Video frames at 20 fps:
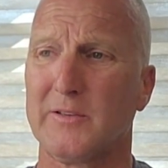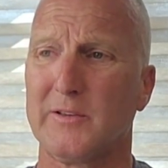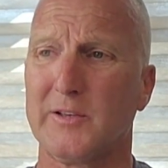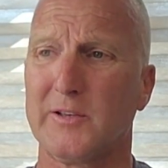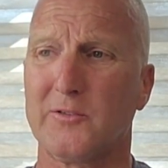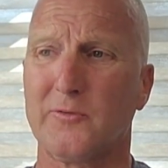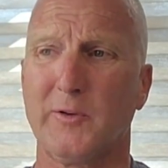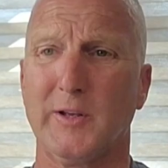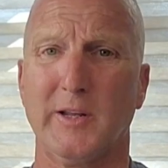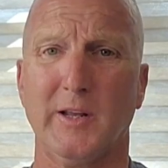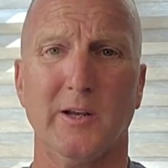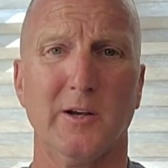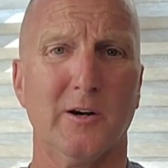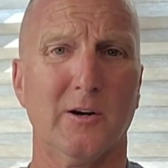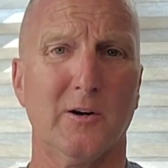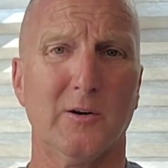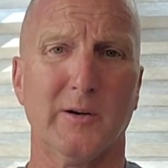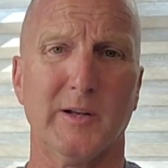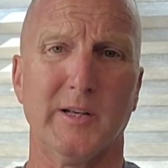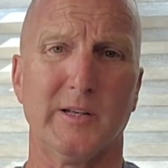This
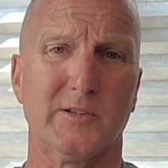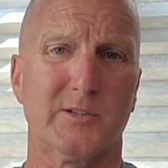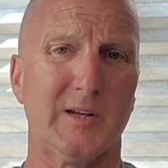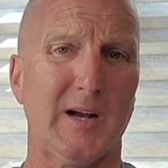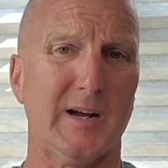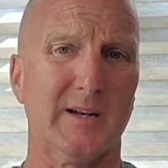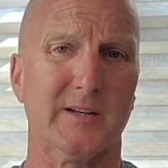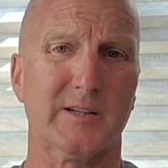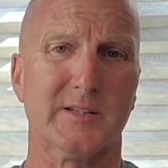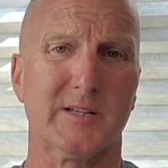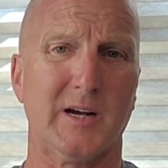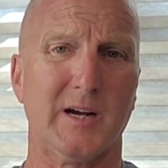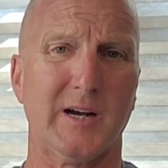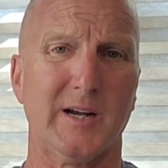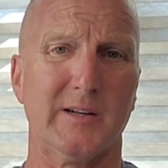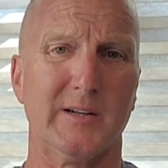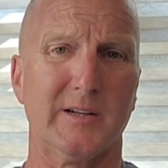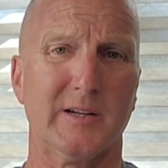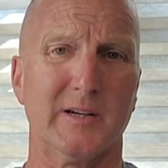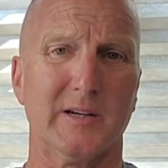video is not
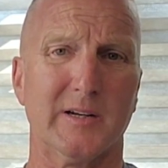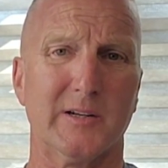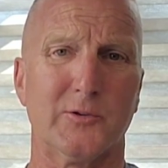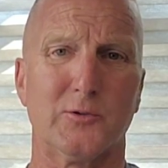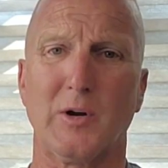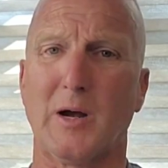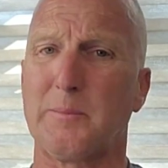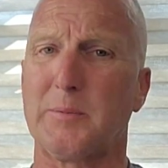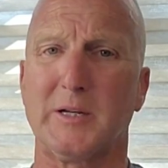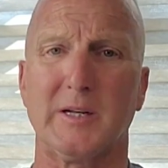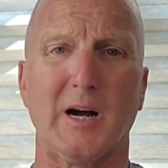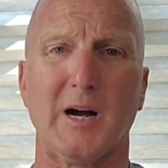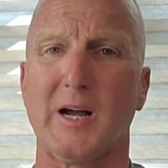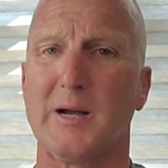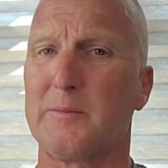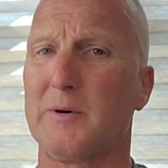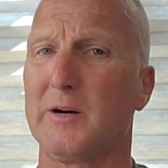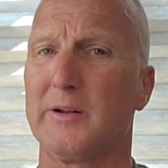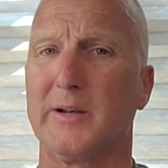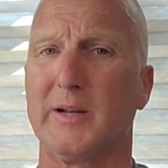designed to drop a
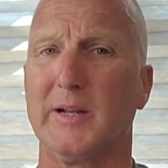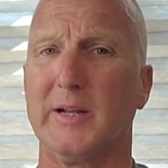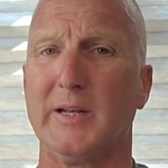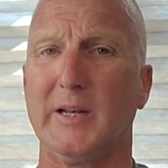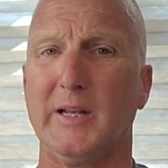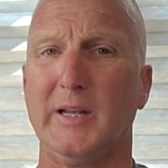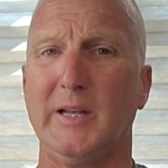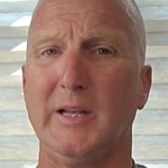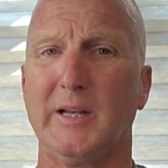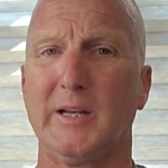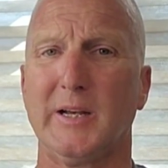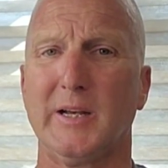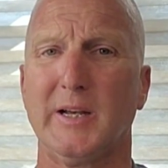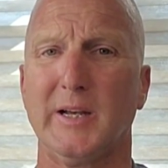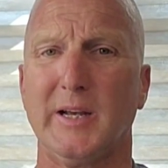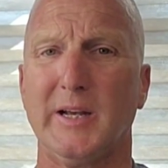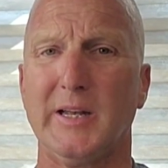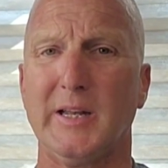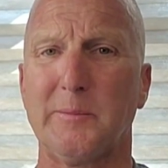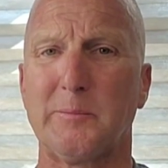dime on any
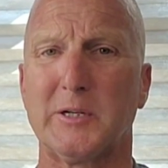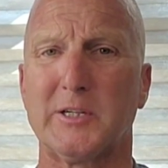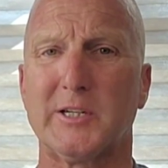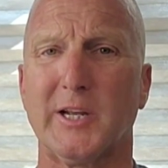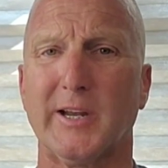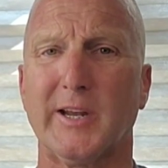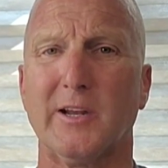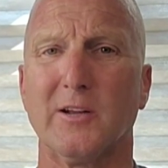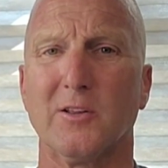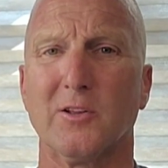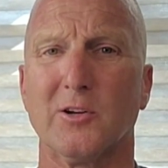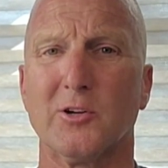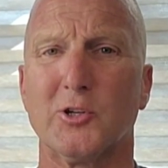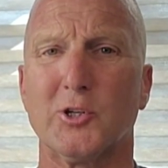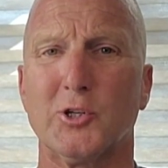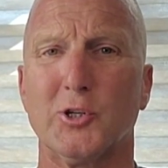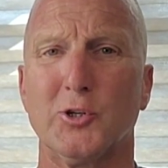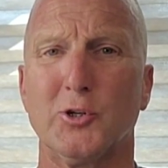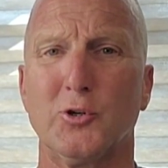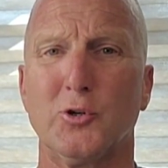particular
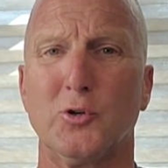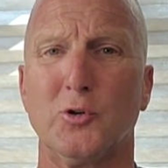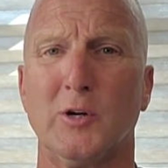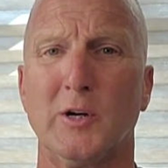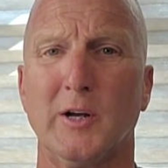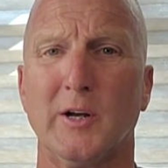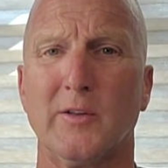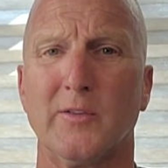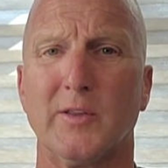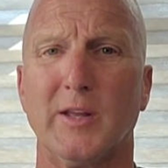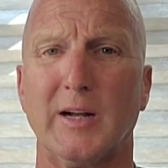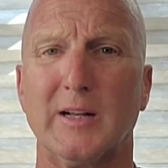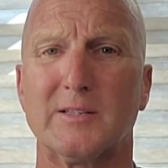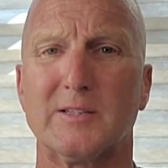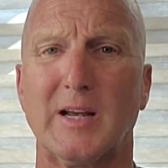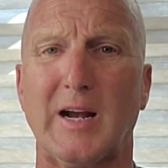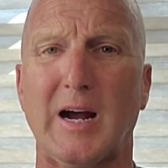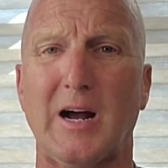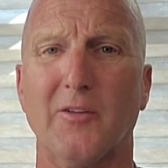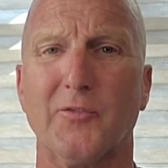shoe
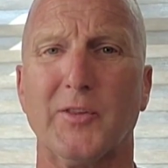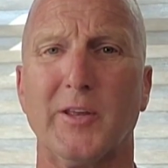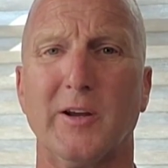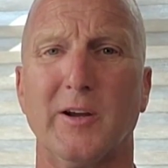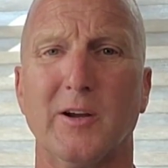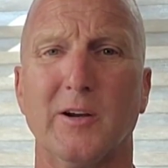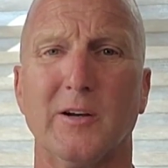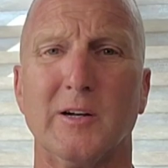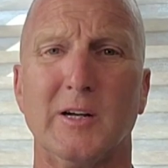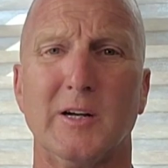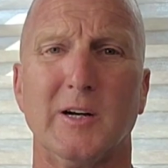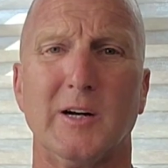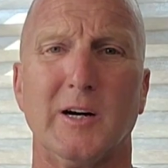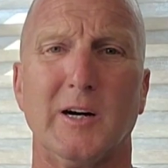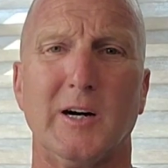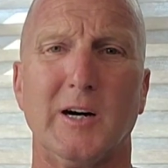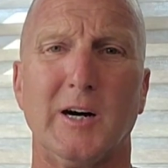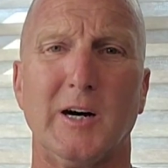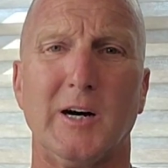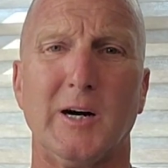that's out there
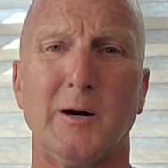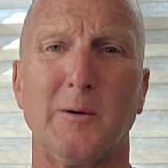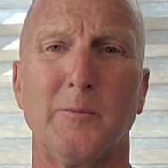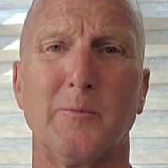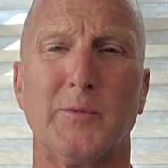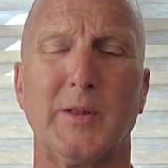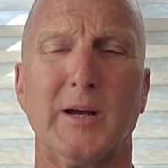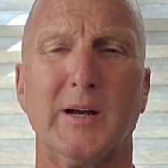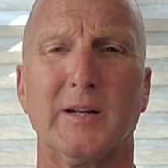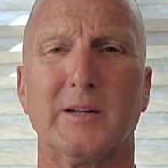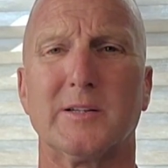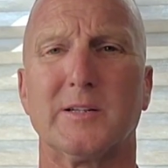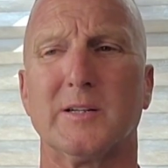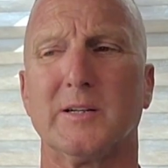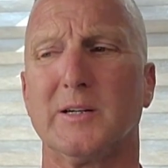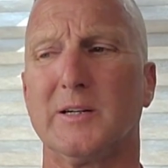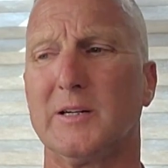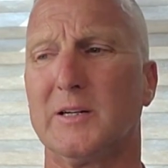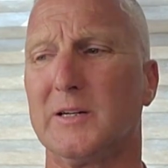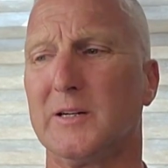
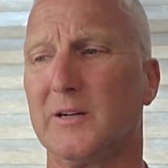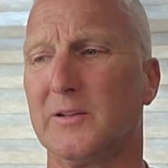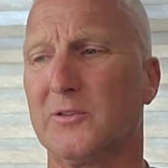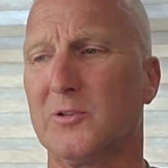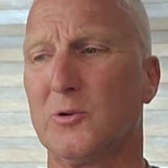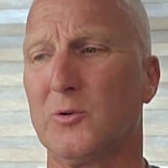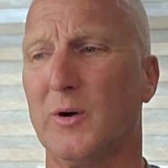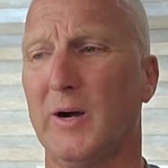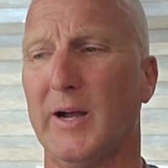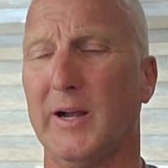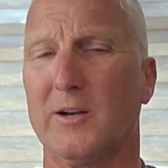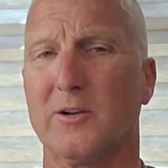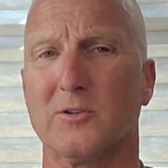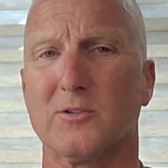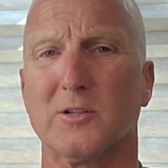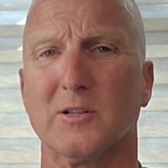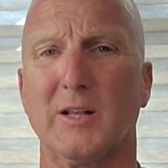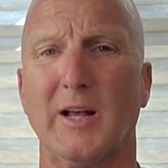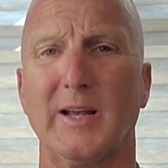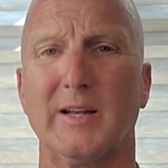that thru
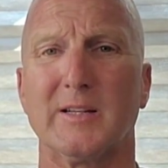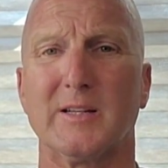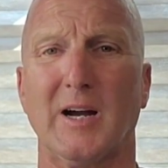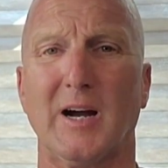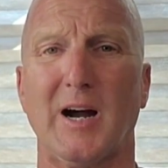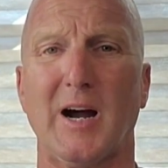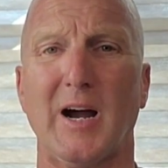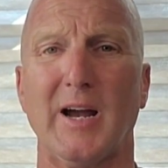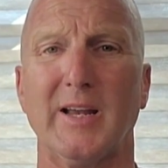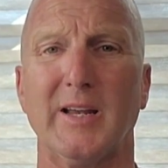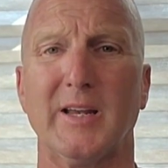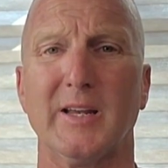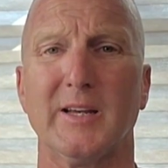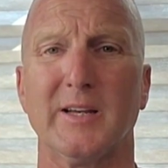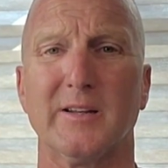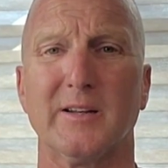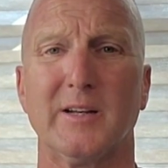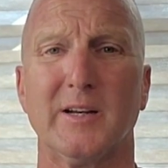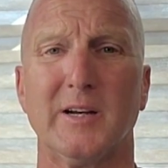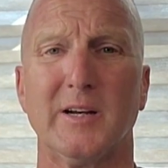hikers like to hike
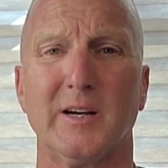in.